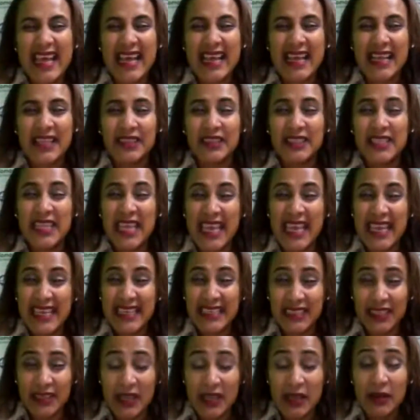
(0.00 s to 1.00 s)
A
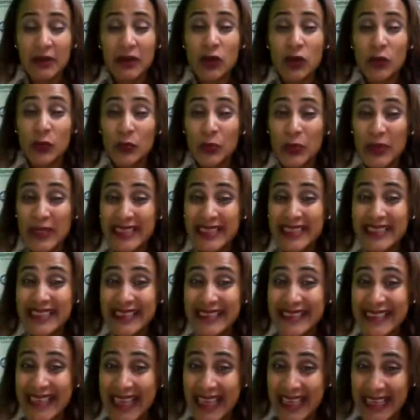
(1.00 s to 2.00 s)
date, complete
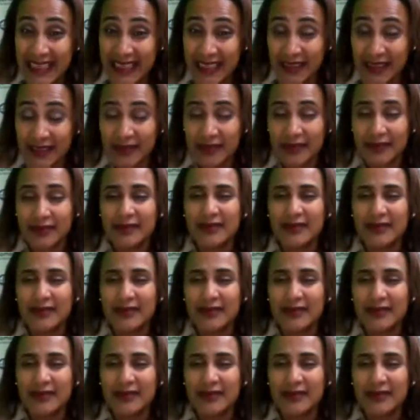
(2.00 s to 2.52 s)
date,